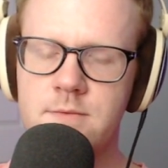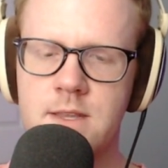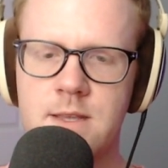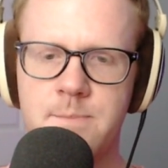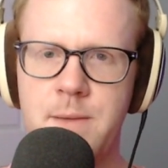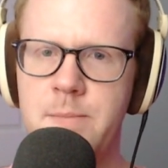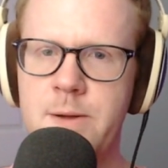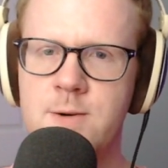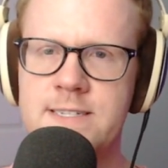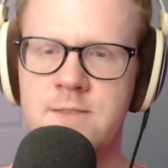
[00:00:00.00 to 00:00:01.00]
maybe
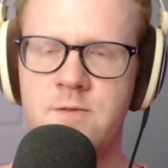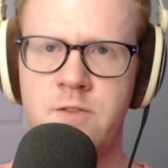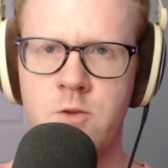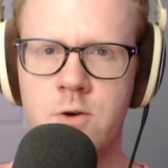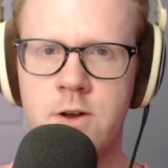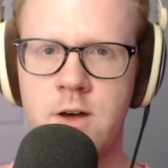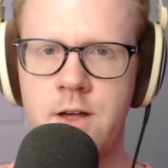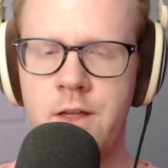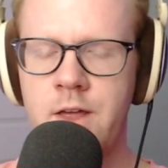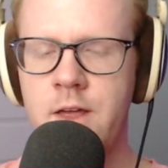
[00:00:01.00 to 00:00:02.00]
it was in
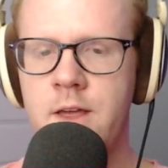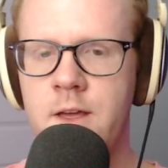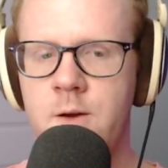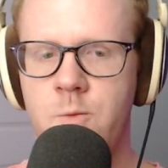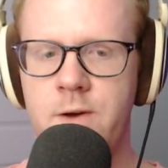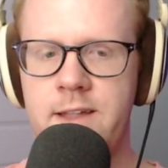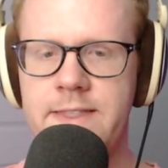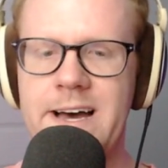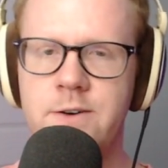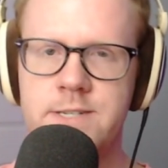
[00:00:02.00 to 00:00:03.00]
Florida
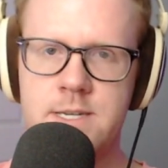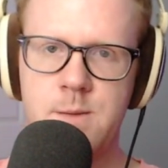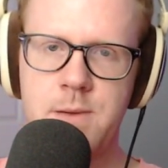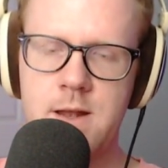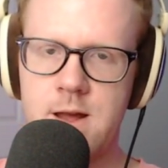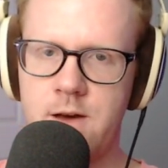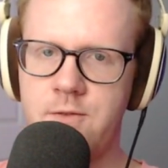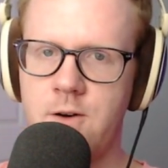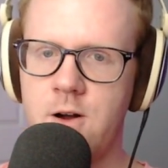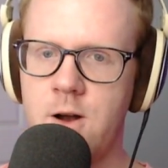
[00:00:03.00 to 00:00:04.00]
with
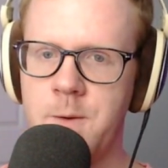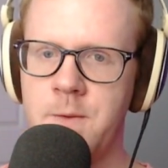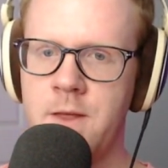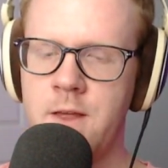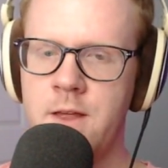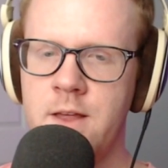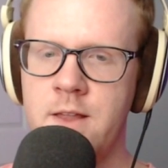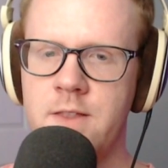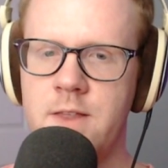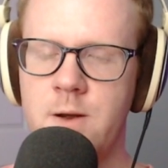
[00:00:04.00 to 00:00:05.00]
LCPDFR,
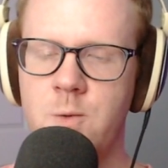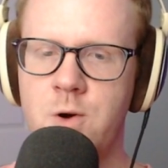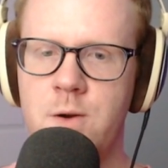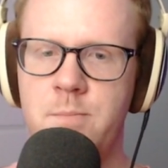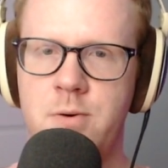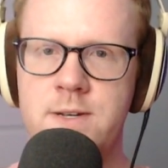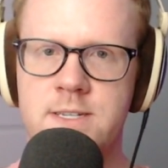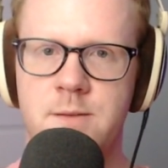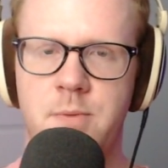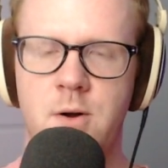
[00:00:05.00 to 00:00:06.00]
there were
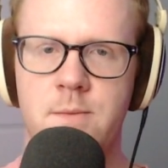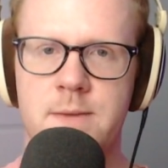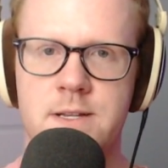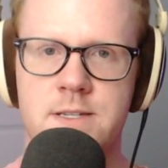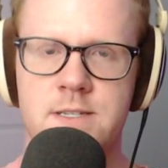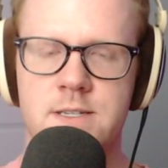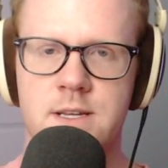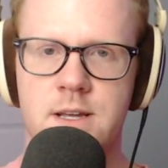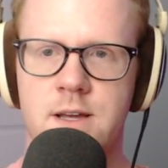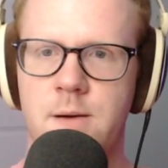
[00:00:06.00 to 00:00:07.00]
police departments
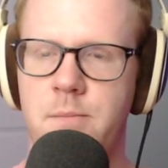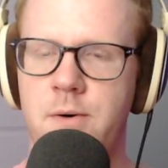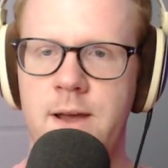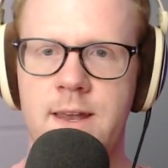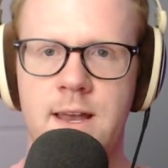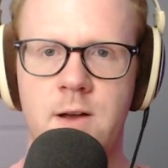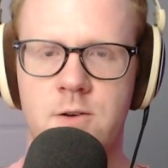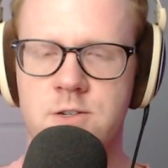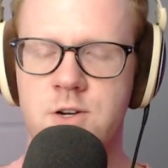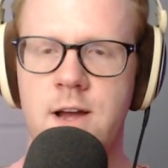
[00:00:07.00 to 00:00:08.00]
complaining
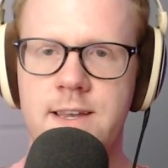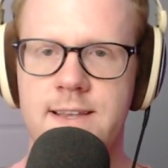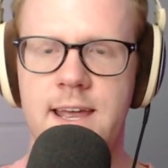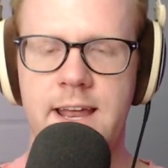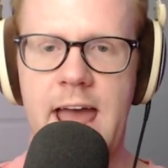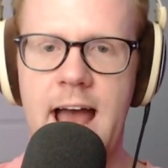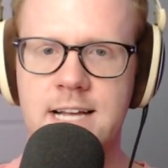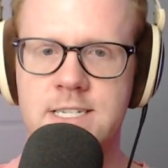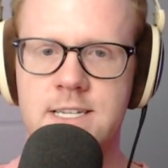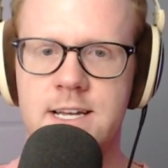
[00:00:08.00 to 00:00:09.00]
or trying to take
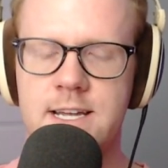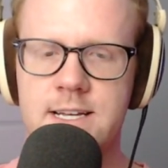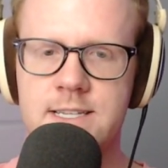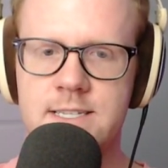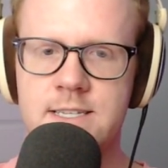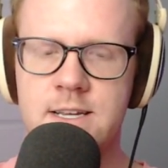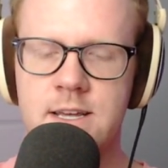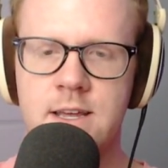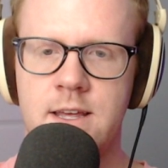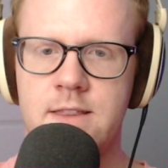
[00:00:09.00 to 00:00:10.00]
action against
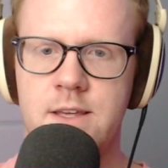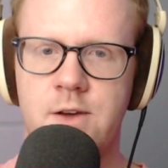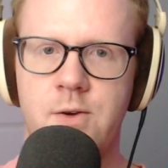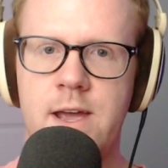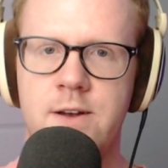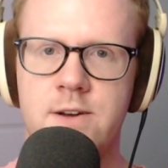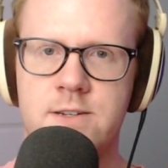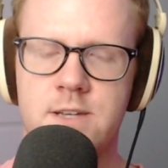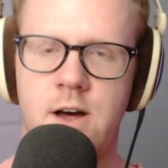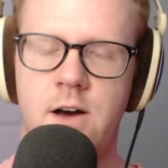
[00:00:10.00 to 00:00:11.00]
the
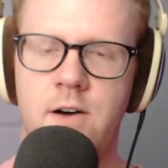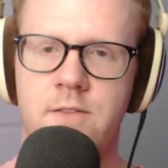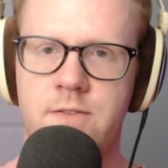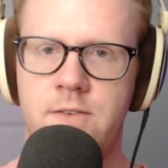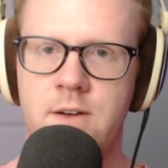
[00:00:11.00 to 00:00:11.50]
creators of